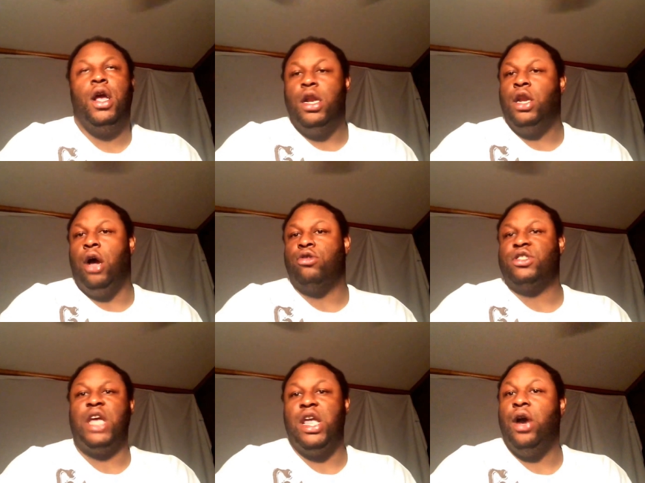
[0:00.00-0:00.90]
No,
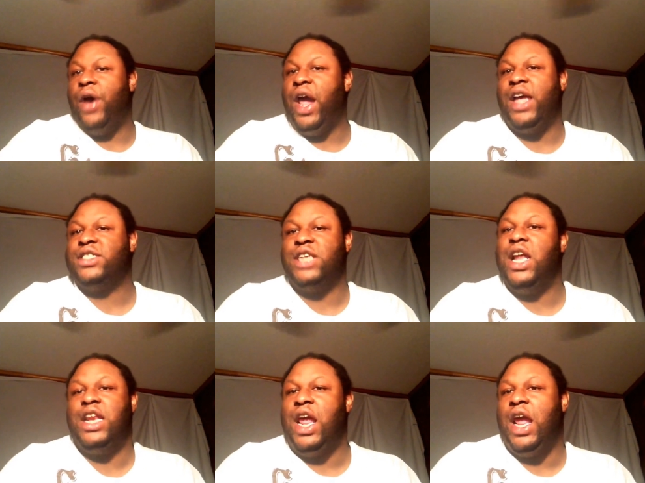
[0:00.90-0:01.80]
stay your ass
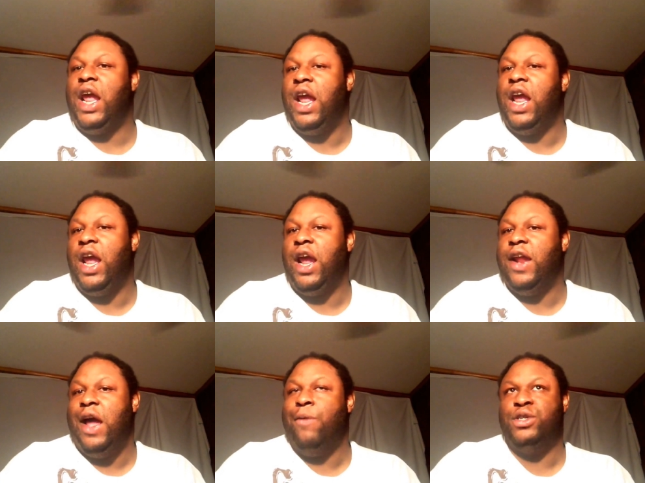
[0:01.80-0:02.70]
in there.
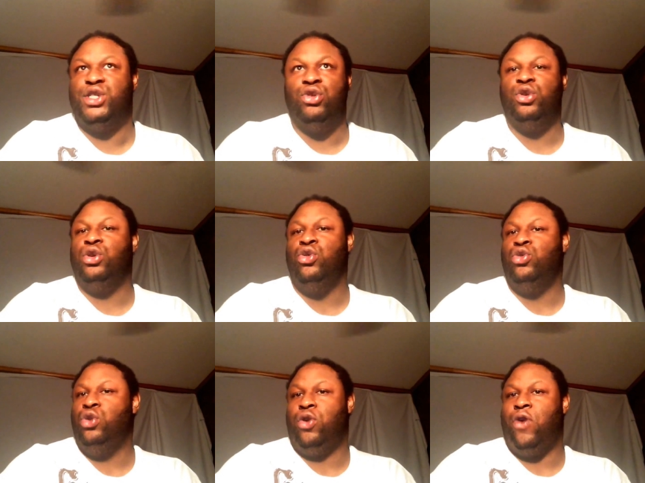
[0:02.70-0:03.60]
That what you do. You
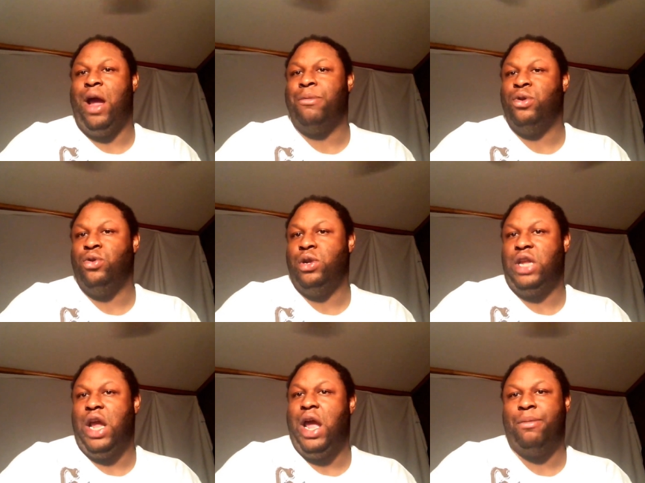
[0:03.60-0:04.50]
do the crime. You do the
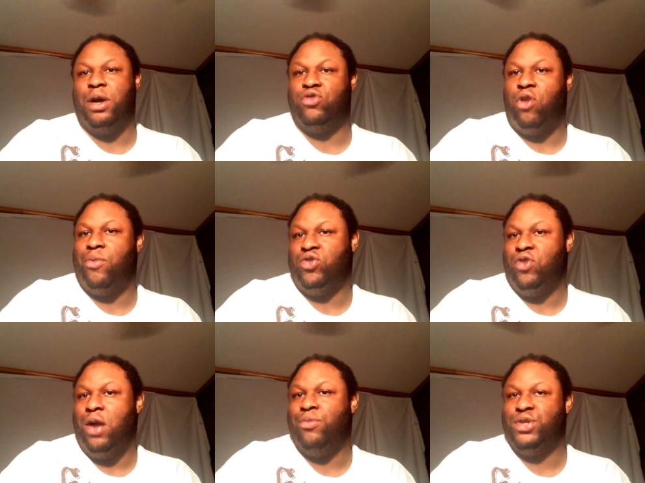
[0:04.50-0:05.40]
time. Andre, what's
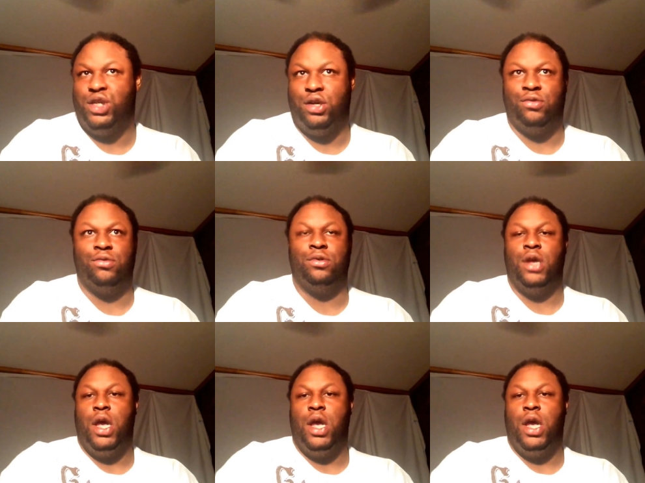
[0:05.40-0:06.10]
wrong with you?